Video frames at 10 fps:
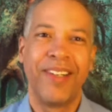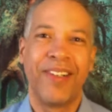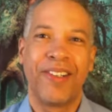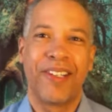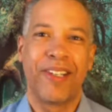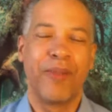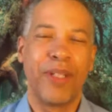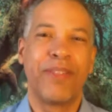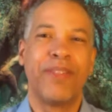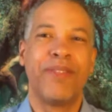or
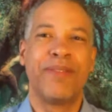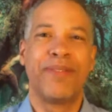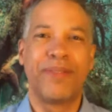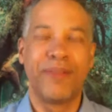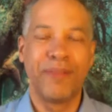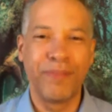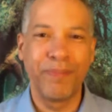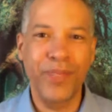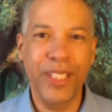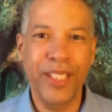would have,
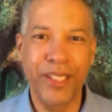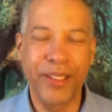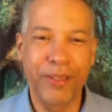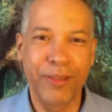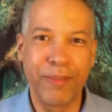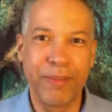you know,